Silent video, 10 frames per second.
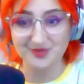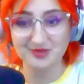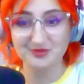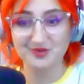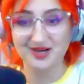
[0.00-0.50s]

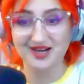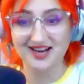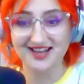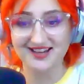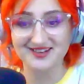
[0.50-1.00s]
we're
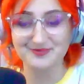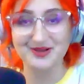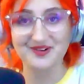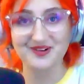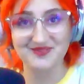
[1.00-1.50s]
at a
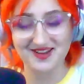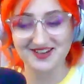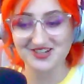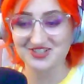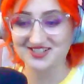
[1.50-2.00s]
better
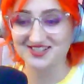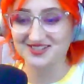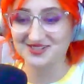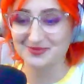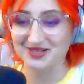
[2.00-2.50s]
advantage to sell
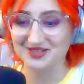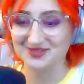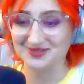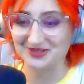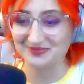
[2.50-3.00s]
some ice
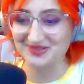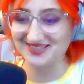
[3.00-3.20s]
cream.